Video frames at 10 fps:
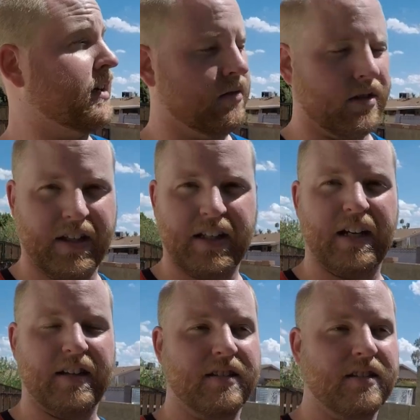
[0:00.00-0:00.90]
want to get out of
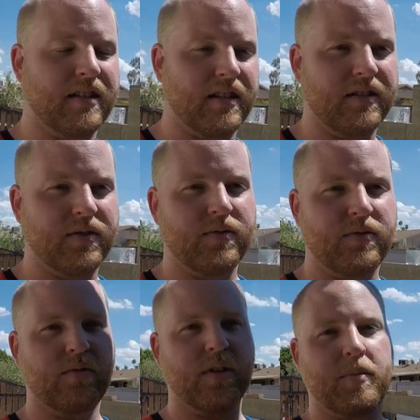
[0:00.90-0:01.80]
the sun. It is
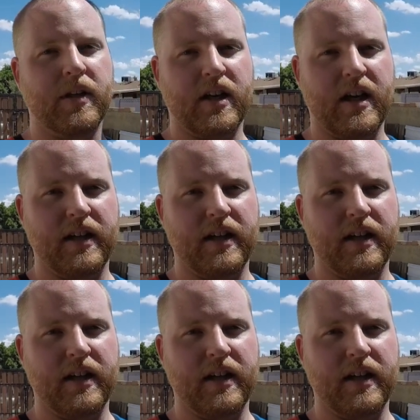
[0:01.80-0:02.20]
flipping hot.